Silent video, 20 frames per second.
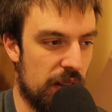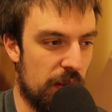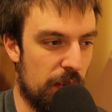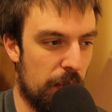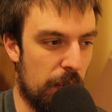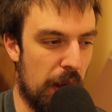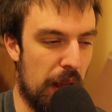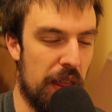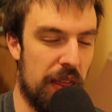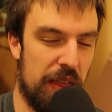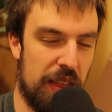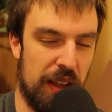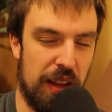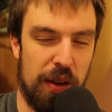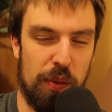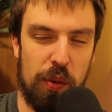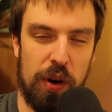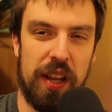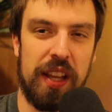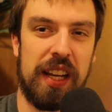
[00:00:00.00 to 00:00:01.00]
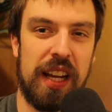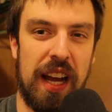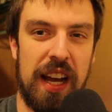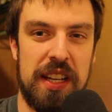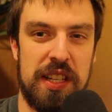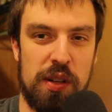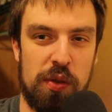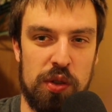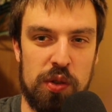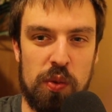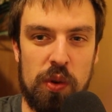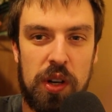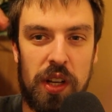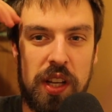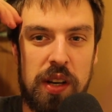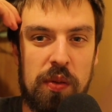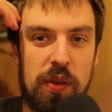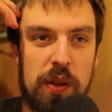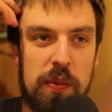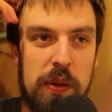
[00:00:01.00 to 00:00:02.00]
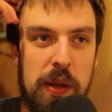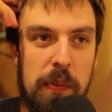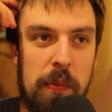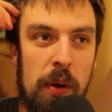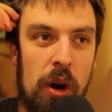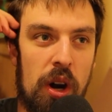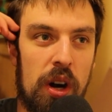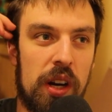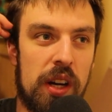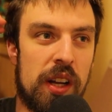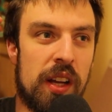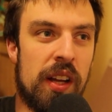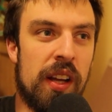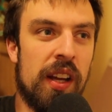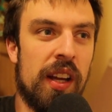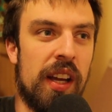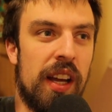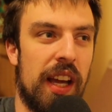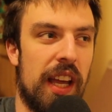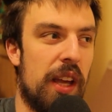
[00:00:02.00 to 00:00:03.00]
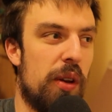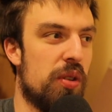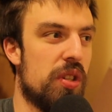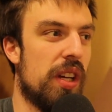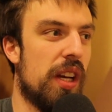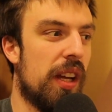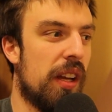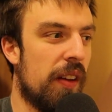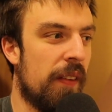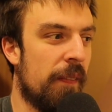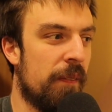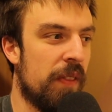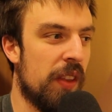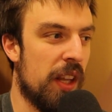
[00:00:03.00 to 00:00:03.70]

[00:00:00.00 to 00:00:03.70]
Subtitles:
one of the guys that was working with me, Mark, he was like,